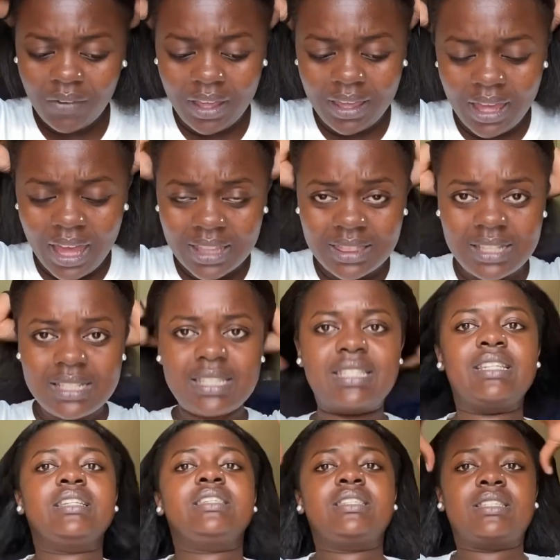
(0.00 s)
yeah, this
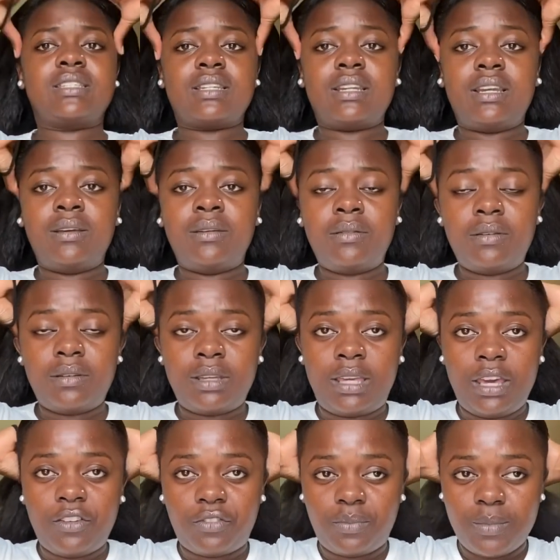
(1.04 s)
just
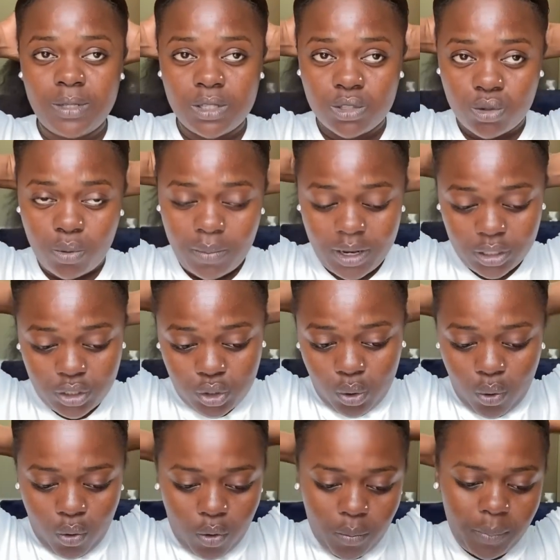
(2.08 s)
gave me so much
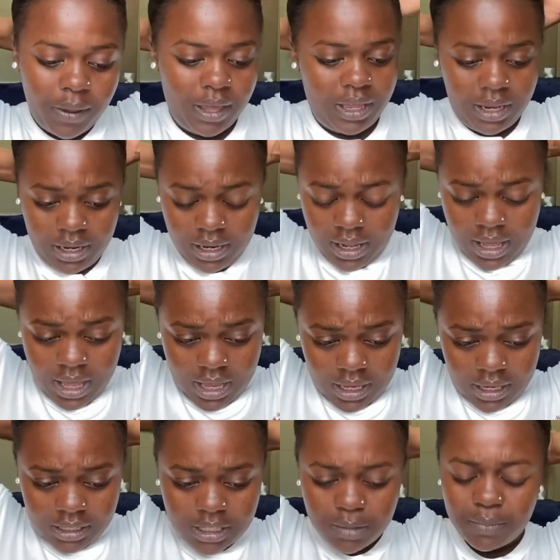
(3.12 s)
hope, and
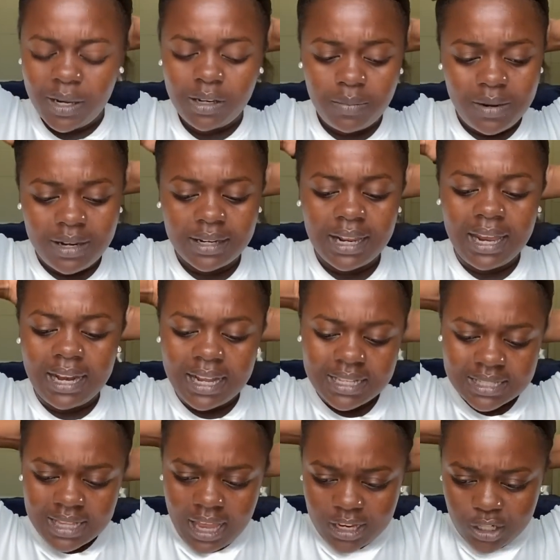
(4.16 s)
it made me
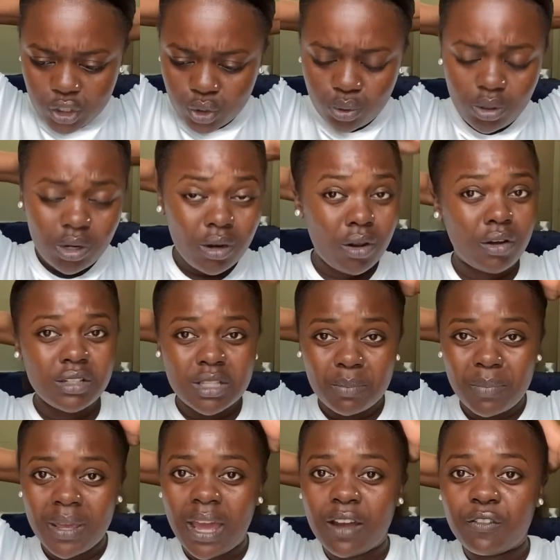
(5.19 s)
realize I should not
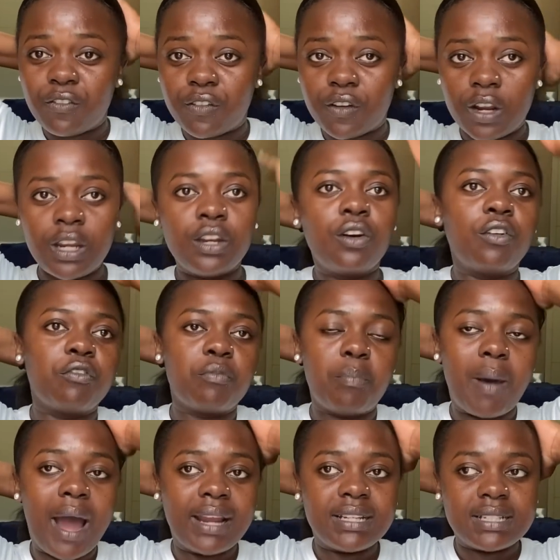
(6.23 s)
be afraid of
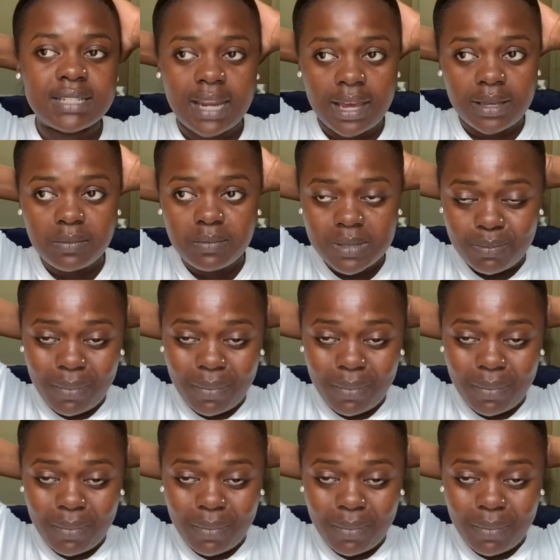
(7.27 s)
bad times.